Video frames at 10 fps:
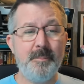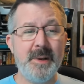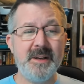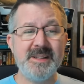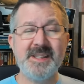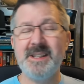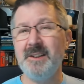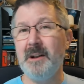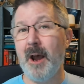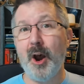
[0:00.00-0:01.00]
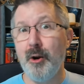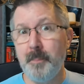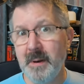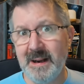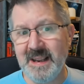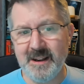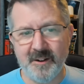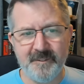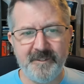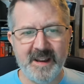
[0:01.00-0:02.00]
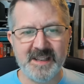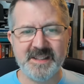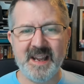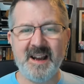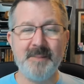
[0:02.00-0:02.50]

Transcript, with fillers: but still openly confess that